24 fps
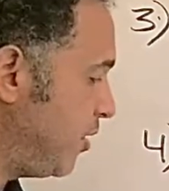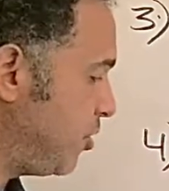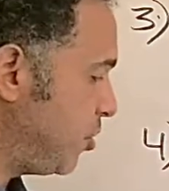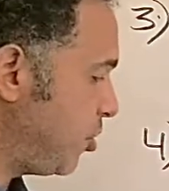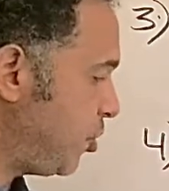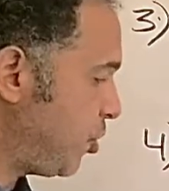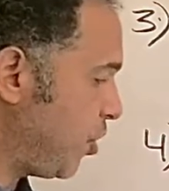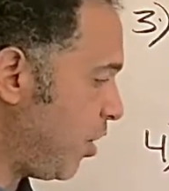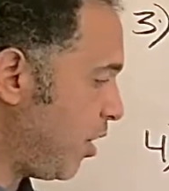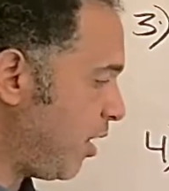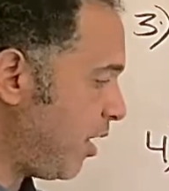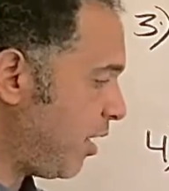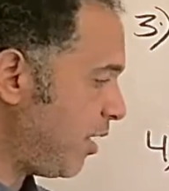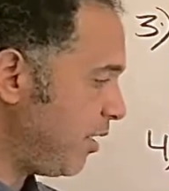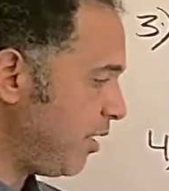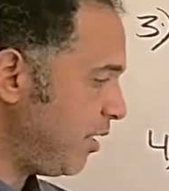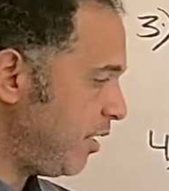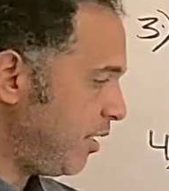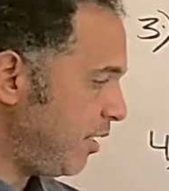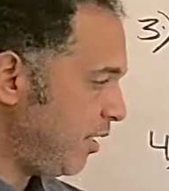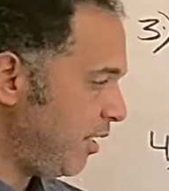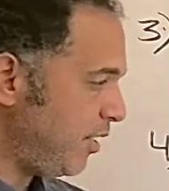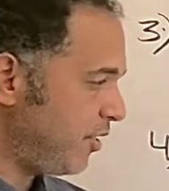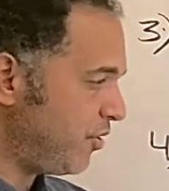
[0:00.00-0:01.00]
John
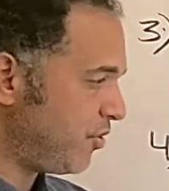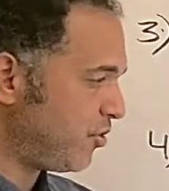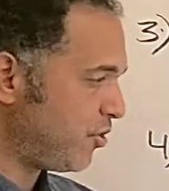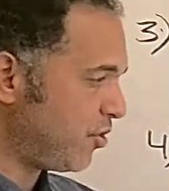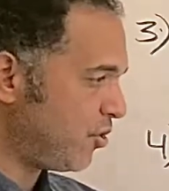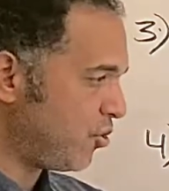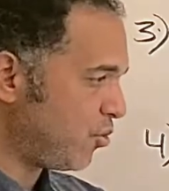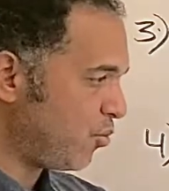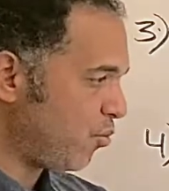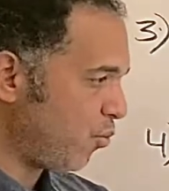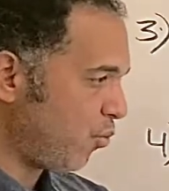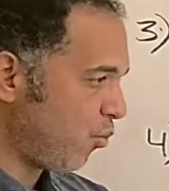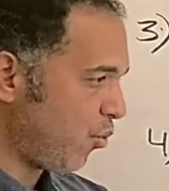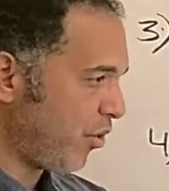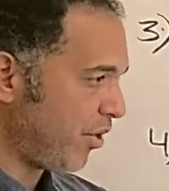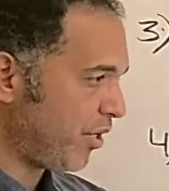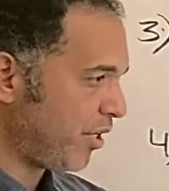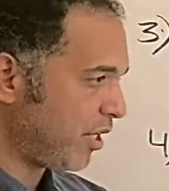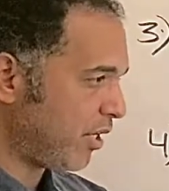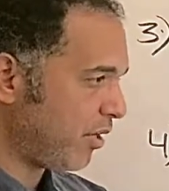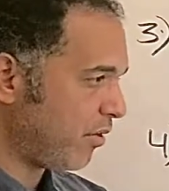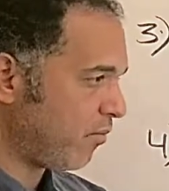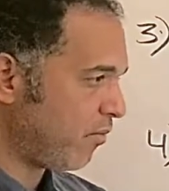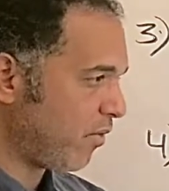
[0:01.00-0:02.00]
isn't
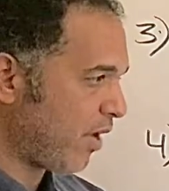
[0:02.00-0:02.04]
working